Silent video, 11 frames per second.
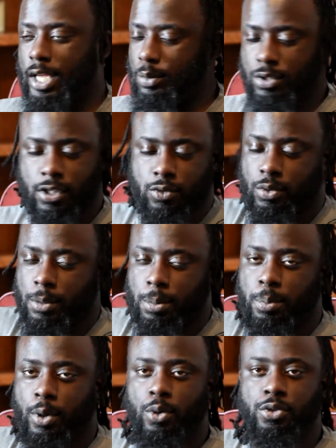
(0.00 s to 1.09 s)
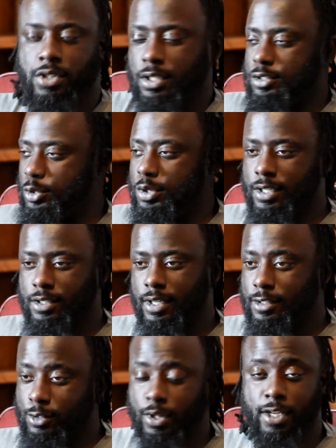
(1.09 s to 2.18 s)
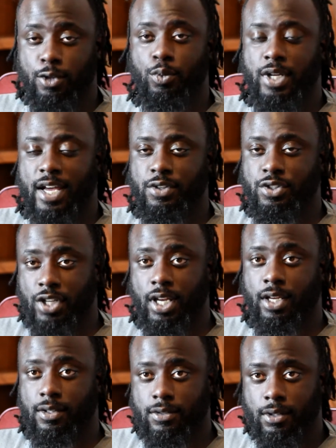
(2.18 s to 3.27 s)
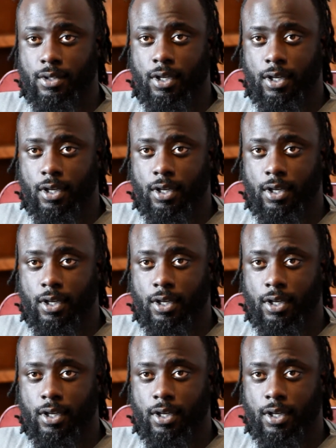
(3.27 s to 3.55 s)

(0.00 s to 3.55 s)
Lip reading: It was just really proposed do these things so that you would have a chance.